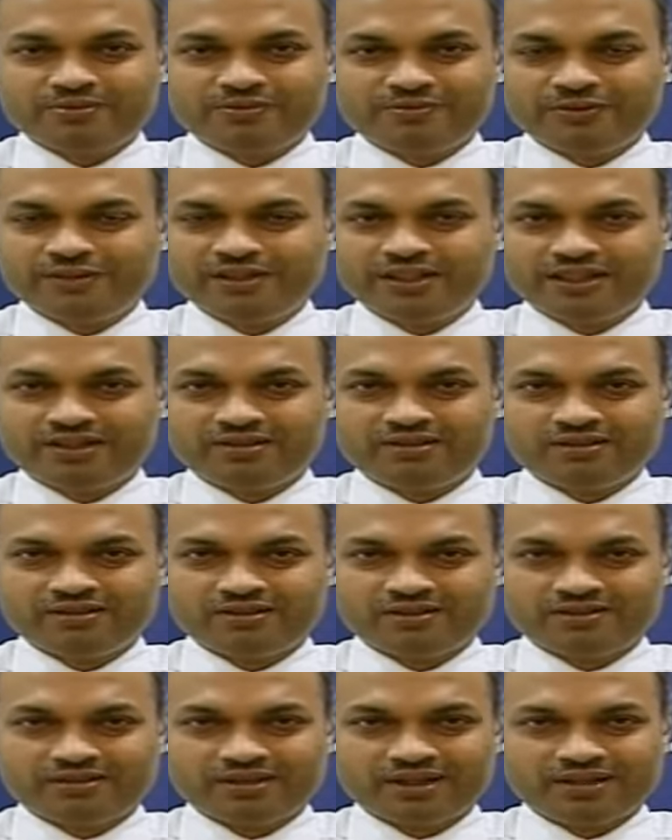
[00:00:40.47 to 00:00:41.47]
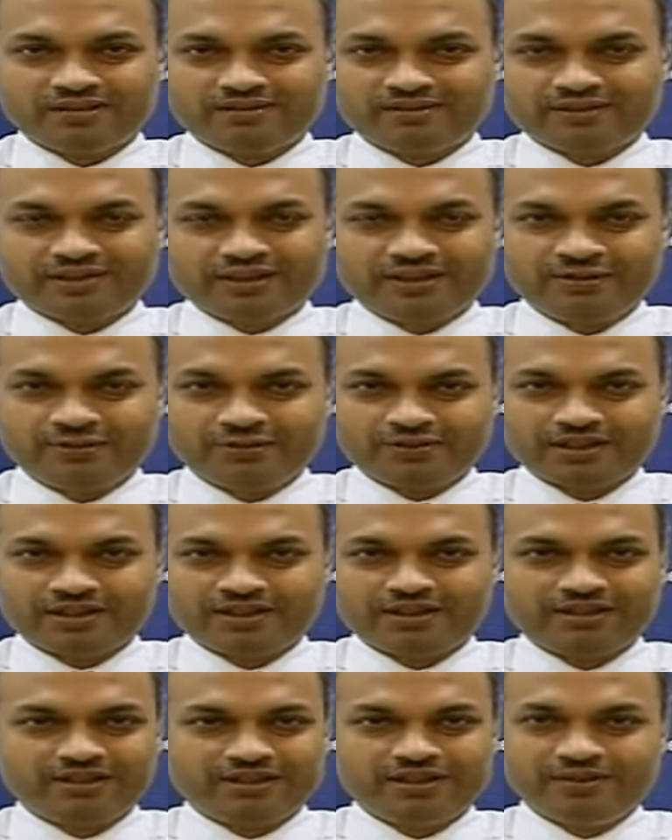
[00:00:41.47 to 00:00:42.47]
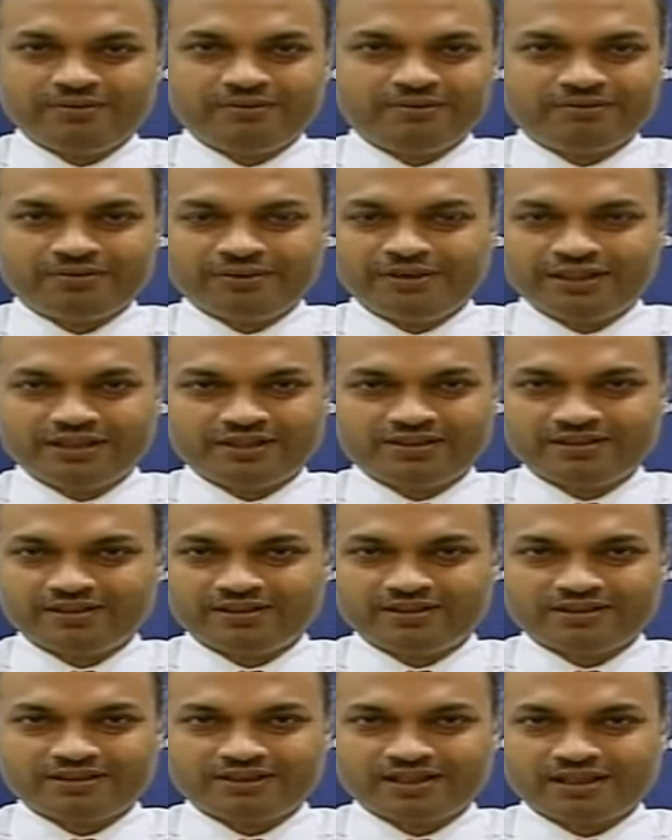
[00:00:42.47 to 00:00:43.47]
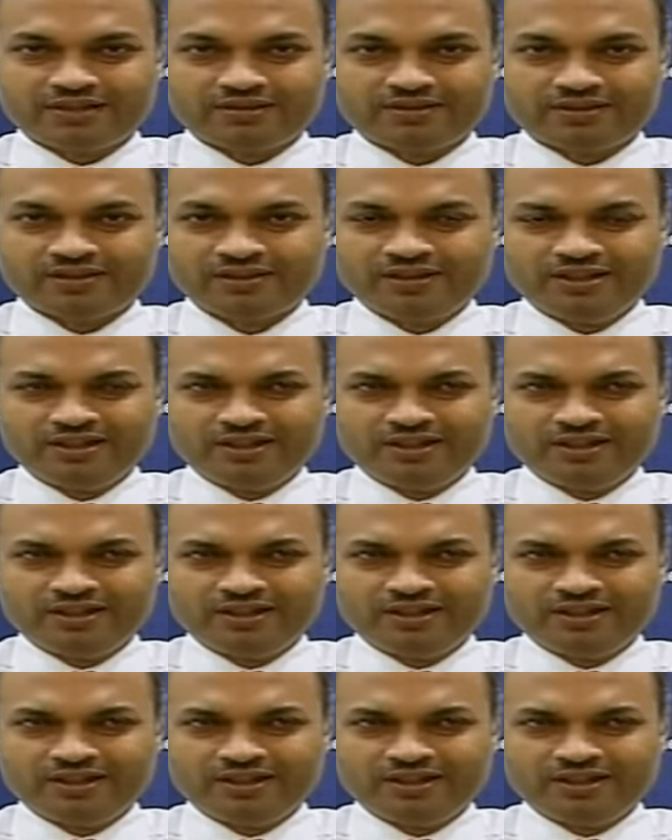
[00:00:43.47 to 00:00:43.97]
before election results and you sell the day before election results,